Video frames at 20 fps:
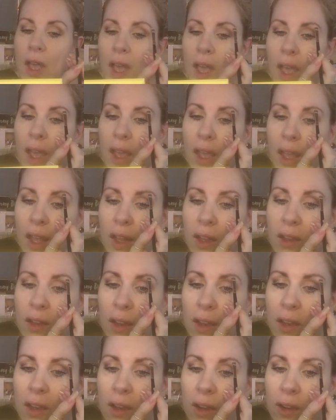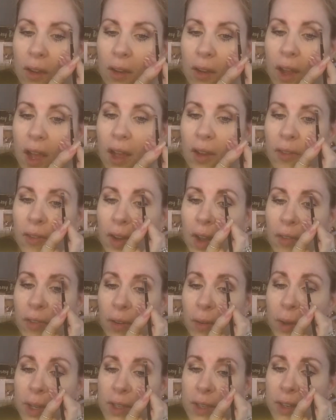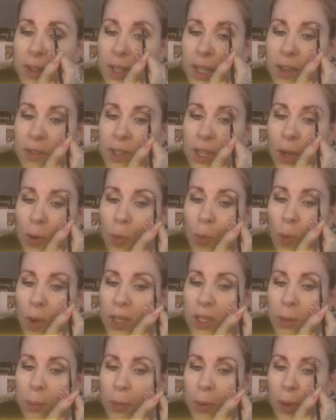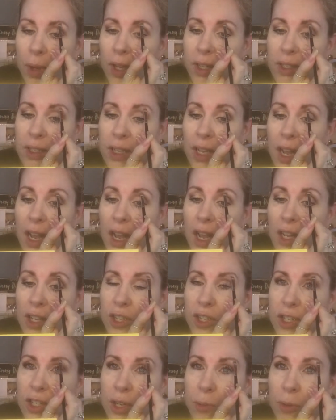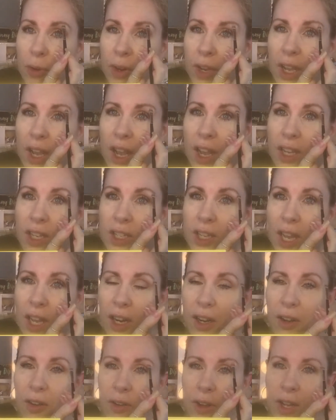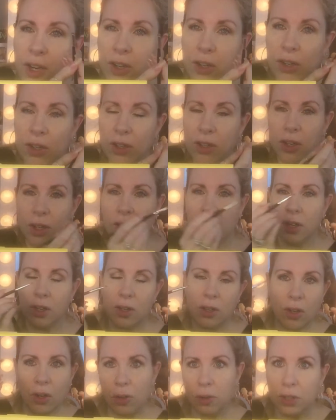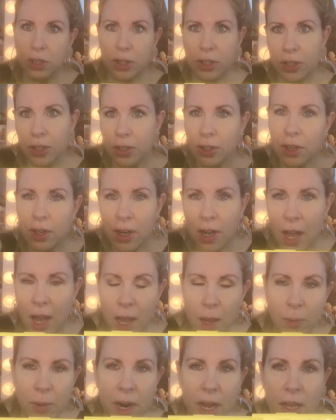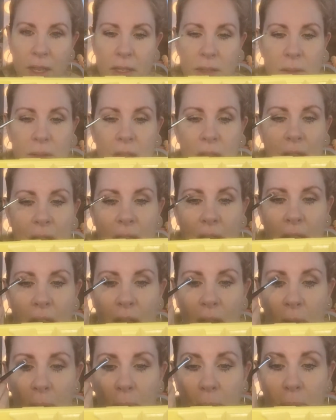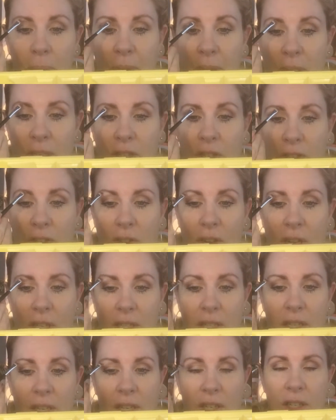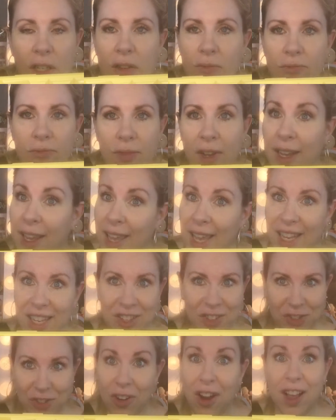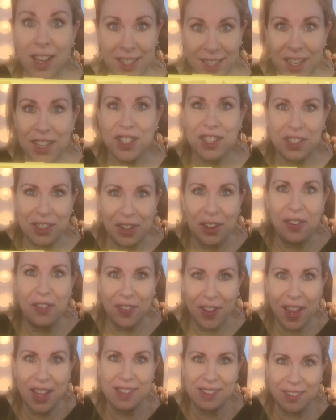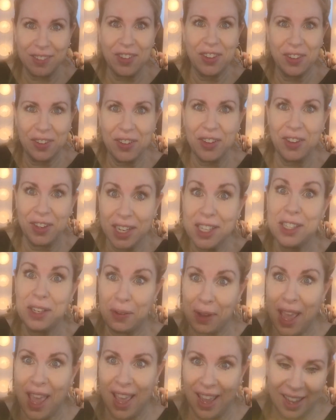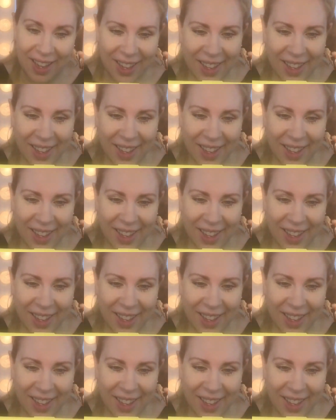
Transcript: And I've always heard that you don't want to put a shimmery eyeshadow under older eyebrows because it just draws attention. Again, draw attention to your face if you're older. It's okay.